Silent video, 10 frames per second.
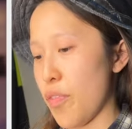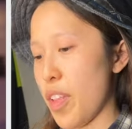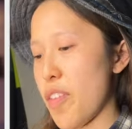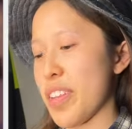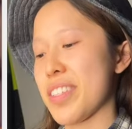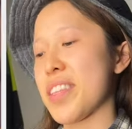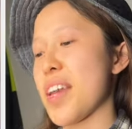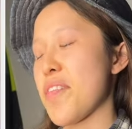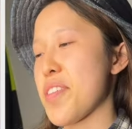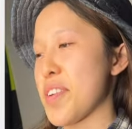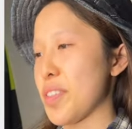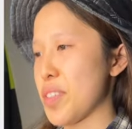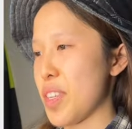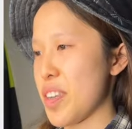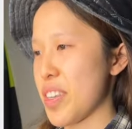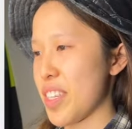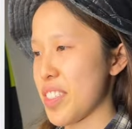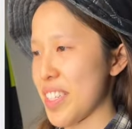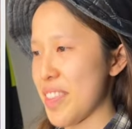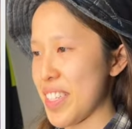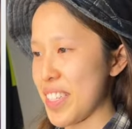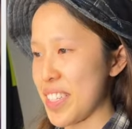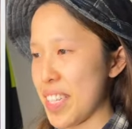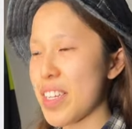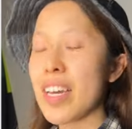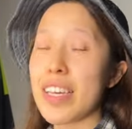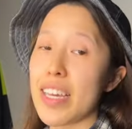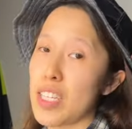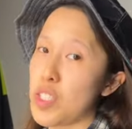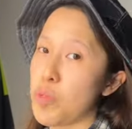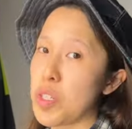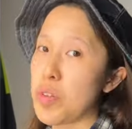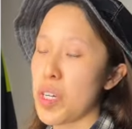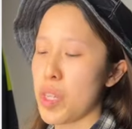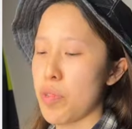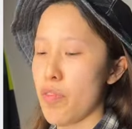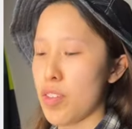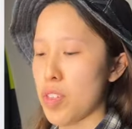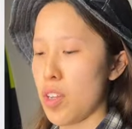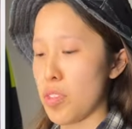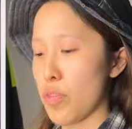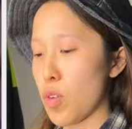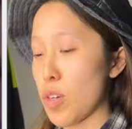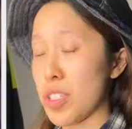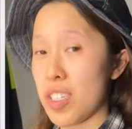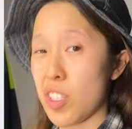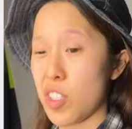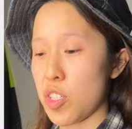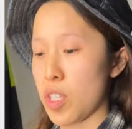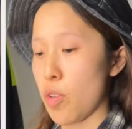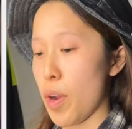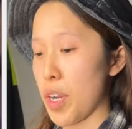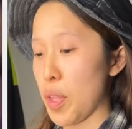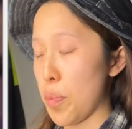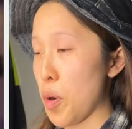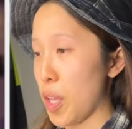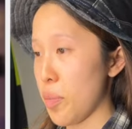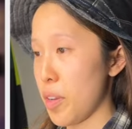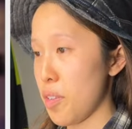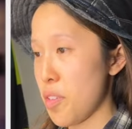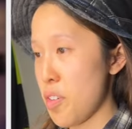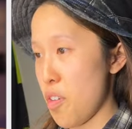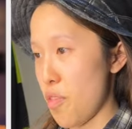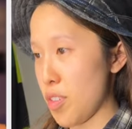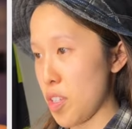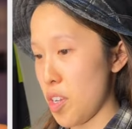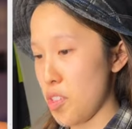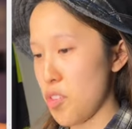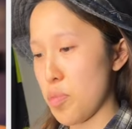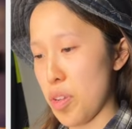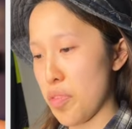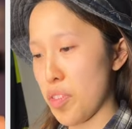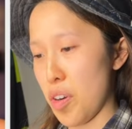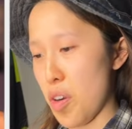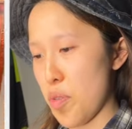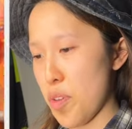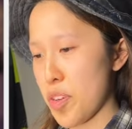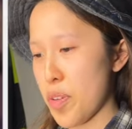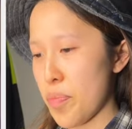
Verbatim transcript: Flareon. See, there we go. So now you guys can really see. Yes, we do get the reverse holos. Of course, this is just the regular Pokemon reverse holo. Beautiful artwork.